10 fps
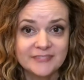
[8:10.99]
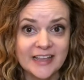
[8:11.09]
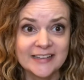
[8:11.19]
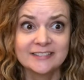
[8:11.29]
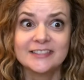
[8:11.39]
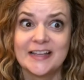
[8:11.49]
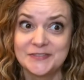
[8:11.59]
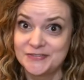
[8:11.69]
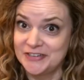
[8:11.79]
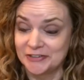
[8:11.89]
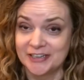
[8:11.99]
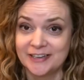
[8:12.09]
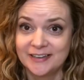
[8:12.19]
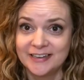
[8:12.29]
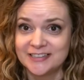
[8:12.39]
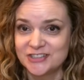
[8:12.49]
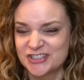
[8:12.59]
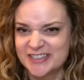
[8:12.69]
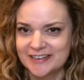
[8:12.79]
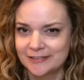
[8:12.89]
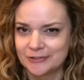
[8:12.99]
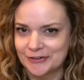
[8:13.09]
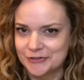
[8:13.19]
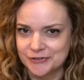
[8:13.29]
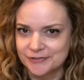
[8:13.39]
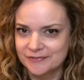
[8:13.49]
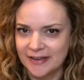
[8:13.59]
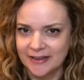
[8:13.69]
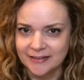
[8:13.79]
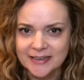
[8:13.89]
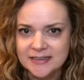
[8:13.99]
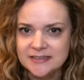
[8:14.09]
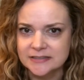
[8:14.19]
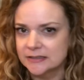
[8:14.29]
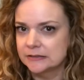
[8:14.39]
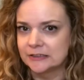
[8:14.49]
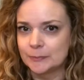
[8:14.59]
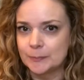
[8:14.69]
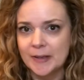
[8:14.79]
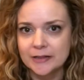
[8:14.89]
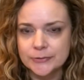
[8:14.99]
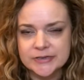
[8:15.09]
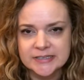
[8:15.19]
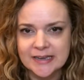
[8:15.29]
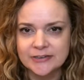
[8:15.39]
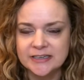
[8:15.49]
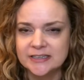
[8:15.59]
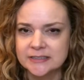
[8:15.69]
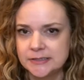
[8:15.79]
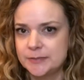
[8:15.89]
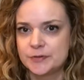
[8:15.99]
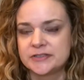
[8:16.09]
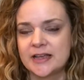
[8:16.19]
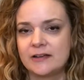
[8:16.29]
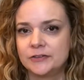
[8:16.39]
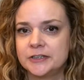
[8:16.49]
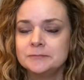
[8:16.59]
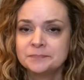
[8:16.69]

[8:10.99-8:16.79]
I loved viola. It's just like a larger violin. It's a little mellower sounding. It's a deeper sound.